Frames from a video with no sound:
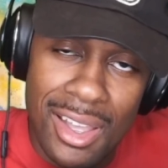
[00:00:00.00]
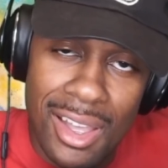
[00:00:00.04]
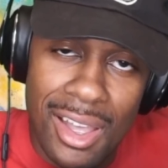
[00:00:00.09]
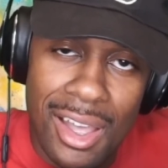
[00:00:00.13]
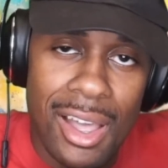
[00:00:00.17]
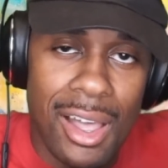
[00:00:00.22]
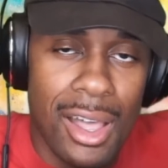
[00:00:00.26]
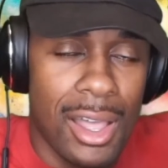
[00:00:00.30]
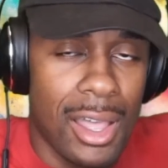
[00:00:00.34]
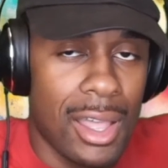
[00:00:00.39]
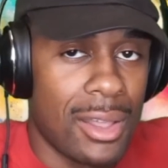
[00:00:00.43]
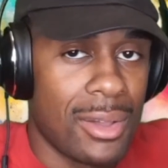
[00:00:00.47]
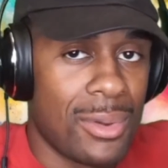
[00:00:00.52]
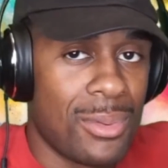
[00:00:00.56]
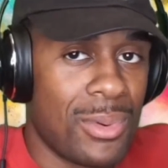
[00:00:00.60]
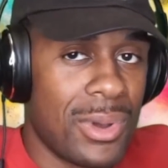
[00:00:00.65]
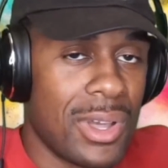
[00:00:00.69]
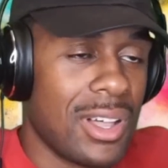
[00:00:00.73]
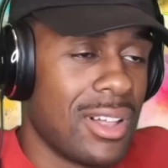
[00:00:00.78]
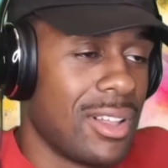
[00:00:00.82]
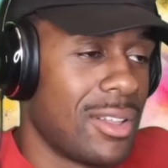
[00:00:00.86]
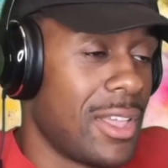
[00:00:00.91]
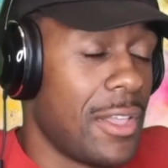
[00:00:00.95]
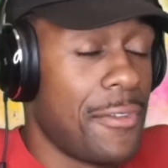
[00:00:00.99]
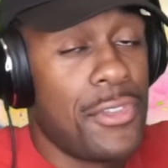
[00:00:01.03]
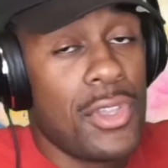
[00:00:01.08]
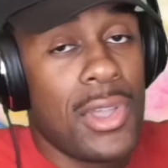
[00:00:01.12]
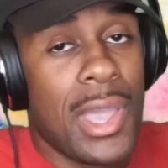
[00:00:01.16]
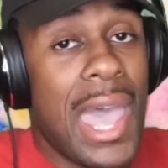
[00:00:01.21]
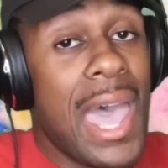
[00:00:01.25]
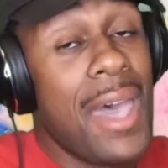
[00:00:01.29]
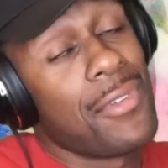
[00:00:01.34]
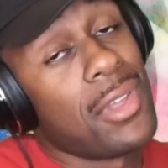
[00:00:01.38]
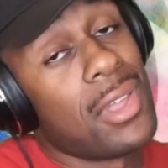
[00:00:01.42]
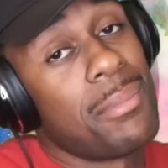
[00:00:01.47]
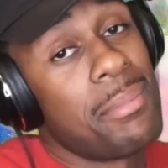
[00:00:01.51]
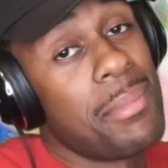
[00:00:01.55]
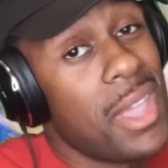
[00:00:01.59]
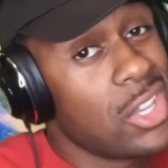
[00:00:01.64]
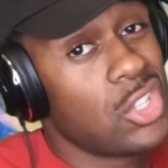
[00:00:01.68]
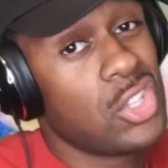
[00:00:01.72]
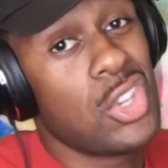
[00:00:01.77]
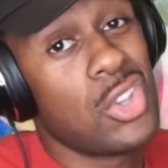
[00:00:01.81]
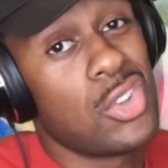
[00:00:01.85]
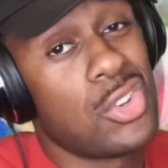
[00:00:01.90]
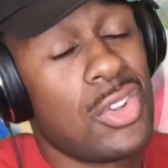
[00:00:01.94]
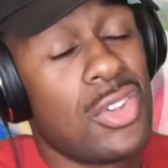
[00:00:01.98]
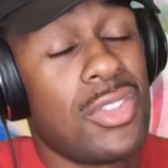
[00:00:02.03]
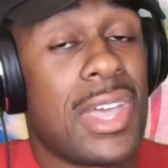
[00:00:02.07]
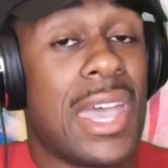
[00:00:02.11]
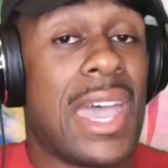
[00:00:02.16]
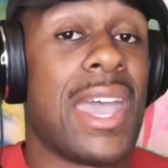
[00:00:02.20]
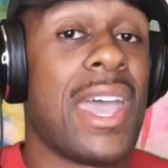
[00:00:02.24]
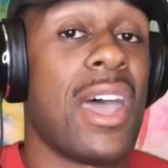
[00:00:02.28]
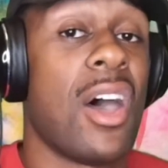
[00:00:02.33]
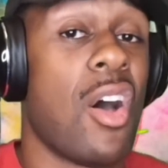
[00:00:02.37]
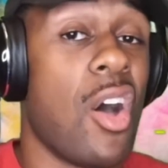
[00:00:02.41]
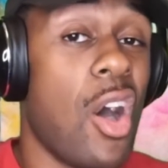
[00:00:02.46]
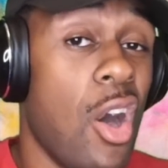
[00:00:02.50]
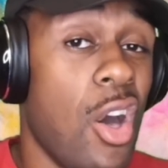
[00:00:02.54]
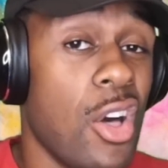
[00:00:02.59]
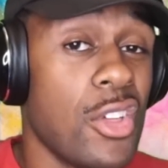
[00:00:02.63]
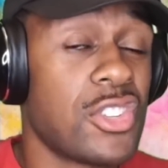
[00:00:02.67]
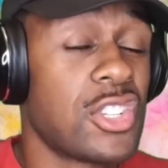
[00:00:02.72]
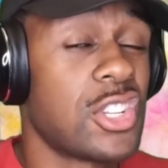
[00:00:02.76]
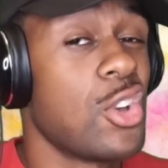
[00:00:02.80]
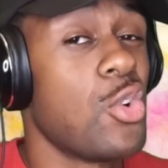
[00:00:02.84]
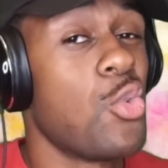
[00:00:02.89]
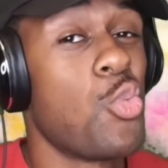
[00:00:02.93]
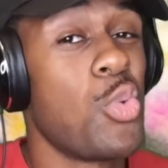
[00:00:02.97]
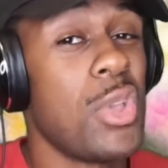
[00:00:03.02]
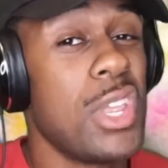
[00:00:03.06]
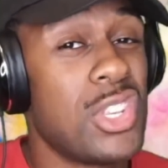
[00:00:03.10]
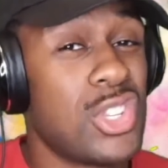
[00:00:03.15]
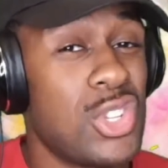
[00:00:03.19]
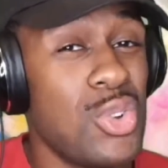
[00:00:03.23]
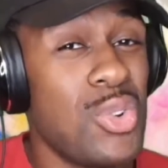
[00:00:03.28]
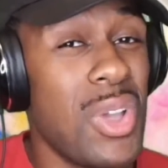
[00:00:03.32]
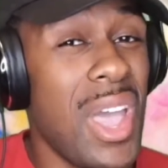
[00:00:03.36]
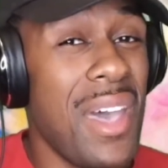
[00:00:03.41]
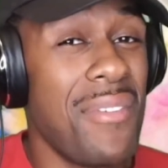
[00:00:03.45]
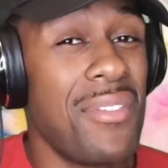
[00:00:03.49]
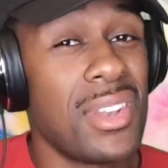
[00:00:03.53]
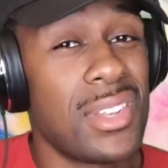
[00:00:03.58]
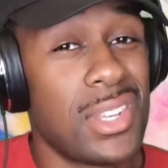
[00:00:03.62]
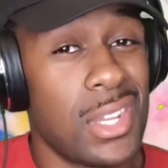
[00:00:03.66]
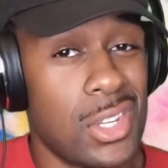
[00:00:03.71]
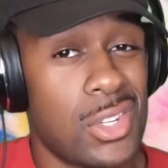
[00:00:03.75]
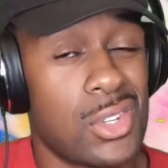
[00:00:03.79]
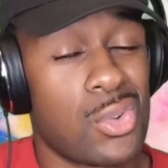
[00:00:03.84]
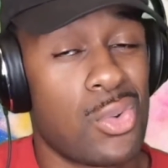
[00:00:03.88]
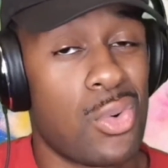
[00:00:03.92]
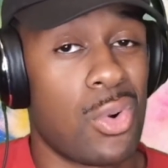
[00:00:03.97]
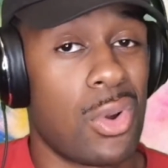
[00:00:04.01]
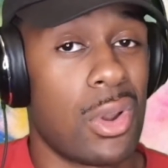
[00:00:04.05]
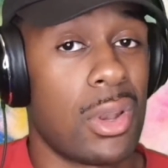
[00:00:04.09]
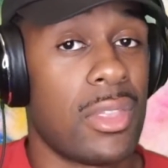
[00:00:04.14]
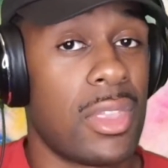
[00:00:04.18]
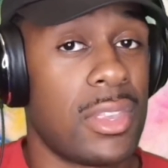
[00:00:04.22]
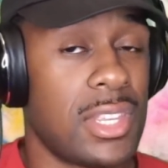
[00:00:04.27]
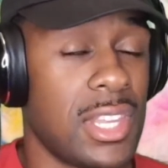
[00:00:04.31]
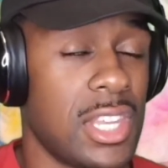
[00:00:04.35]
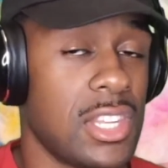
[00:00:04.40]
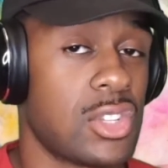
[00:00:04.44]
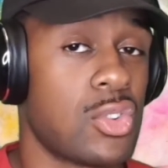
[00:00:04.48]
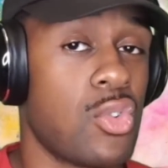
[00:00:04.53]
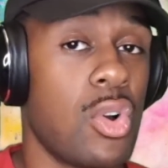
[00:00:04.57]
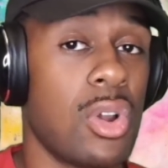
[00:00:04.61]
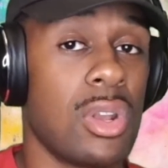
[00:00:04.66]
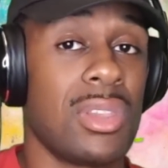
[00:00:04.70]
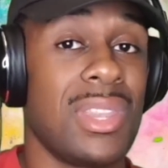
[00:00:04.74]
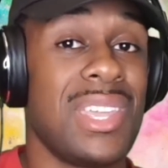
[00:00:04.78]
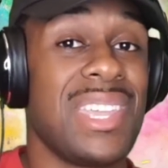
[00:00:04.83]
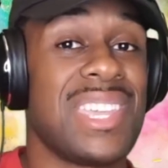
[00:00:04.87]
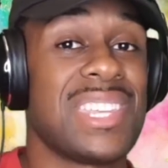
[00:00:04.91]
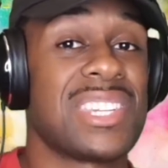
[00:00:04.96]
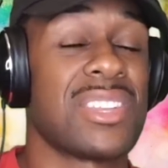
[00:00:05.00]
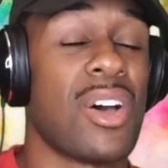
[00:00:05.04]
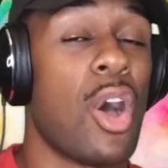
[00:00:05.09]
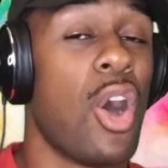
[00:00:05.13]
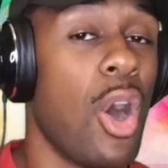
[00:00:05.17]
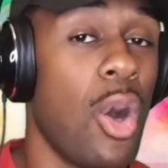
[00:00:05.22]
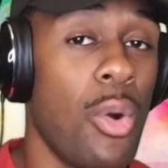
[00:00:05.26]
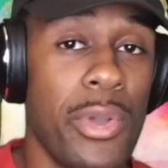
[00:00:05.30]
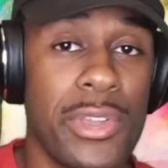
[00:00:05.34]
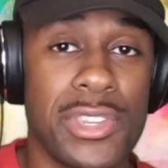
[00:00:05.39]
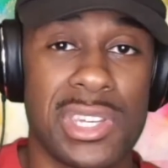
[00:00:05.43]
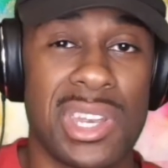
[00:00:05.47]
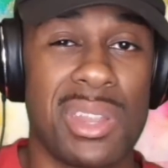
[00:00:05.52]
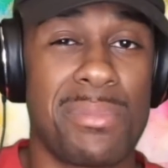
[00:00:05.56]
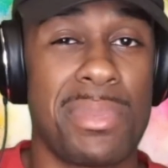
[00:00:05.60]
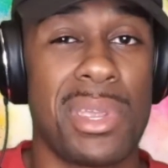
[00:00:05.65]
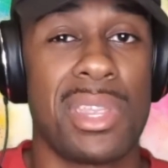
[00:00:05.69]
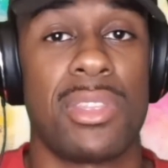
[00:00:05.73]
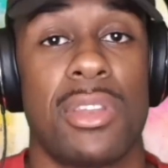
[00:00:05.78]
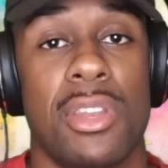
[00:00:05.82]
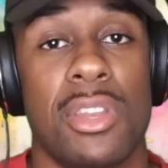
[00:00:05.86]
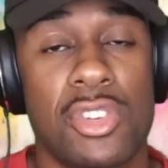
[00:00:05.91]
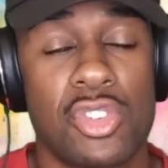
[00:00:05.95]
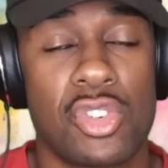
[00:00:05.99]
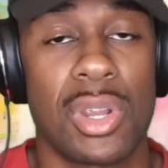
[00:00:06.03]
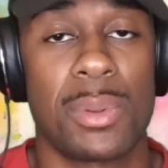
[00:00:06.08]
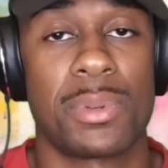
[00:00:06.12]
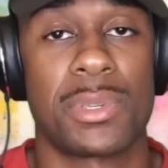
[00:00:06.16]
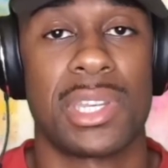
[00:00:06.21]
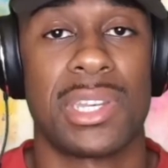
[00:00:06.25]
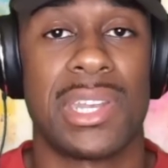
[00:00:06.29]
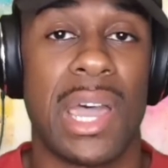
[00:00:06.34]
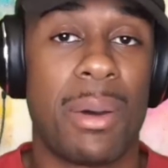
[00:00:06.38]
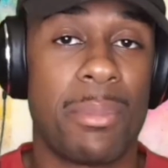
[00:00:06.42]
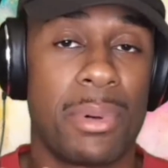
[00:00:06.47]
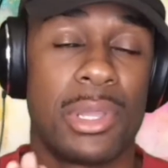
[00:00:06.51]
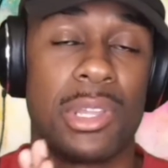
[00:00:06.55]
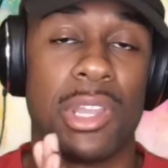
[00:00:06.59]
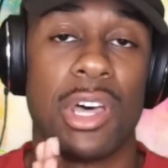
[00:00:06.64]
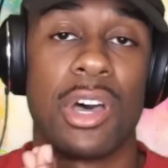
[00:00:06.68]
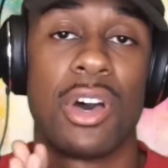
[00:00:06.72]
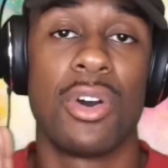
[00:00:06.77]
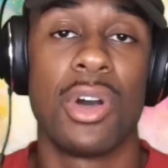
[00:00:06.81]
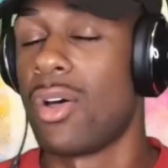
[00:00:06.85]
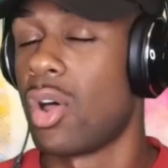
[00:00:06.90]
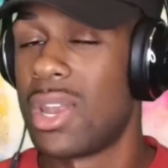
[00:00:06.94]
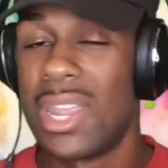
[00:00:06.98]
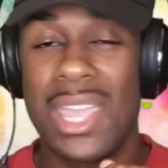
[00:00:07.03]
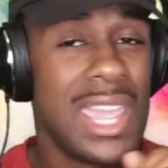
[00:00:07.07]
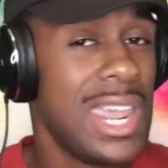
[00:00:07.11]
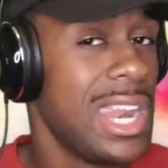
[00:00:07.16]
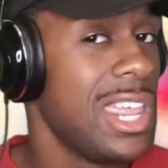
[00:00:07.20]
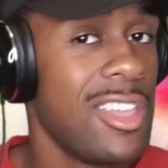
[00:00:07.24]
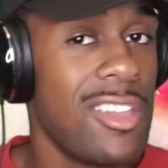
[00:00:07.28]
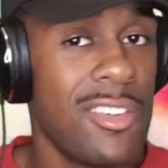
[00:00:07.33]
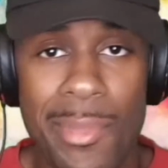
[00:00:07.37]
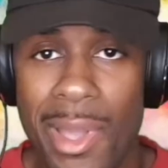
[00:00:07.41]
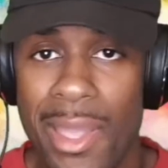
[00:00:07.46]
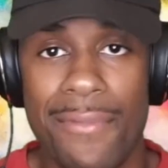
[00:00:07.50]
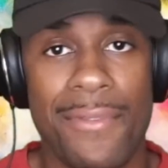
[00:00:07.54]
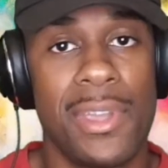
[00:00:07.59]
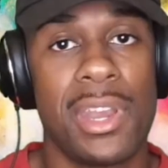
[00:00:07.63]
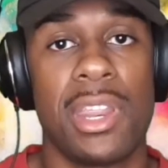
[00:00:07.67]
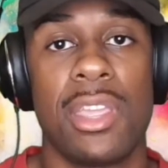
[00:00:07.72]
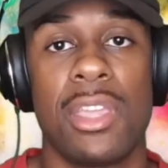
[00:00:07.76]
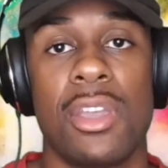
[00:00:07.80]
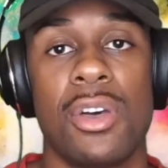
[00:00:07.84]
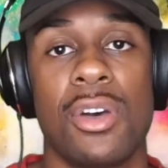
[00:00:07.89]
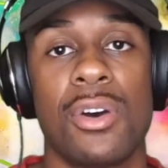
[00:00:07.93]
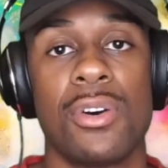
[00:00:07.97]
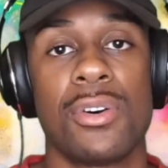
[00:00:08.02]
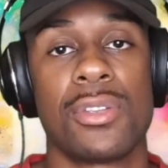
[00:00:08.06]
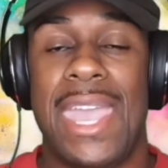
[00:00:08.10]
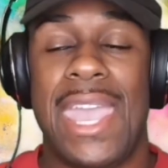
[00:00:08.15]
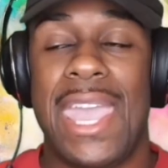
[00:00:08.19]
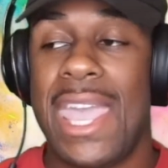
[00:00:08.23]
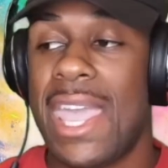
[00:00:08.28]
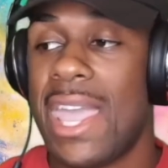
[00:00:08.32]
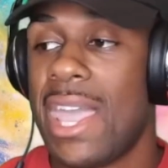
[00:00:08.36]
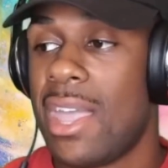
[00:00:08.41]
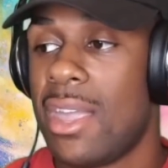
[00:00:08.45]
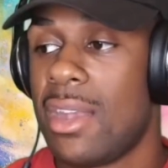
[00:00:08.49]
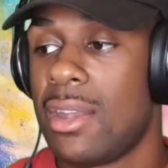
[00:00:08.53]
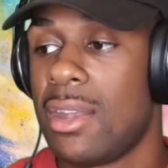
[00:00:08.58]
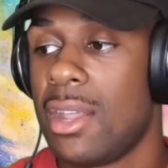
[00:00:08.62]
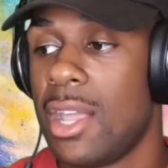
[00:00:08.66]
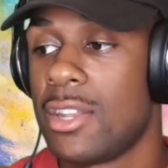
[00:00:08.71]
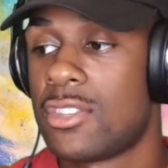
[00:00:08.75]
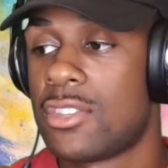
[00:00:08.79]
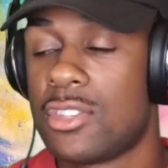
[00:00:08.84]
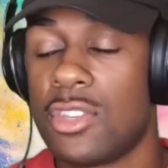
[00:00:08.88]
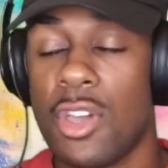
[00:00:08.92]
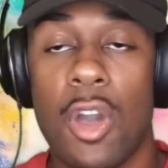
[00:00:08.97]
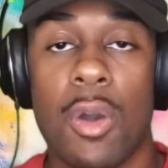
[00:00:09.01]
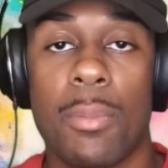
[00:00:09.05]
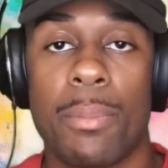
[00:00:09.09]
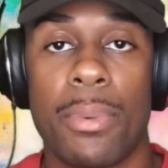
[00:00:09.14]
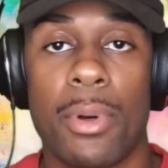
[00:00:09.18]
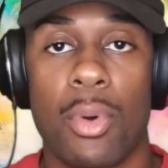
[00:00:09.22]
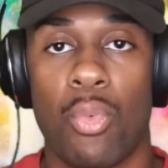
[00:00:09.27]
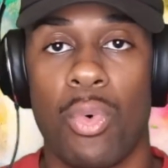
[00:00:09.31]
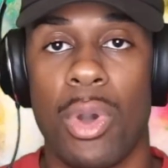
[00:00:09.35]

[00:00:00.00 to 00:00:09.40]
Ah, well, if you haven't, make sure you do that. Also, we do have a Discord. The Discord link is always going to be in the description down below on any of my videos, and it's dope.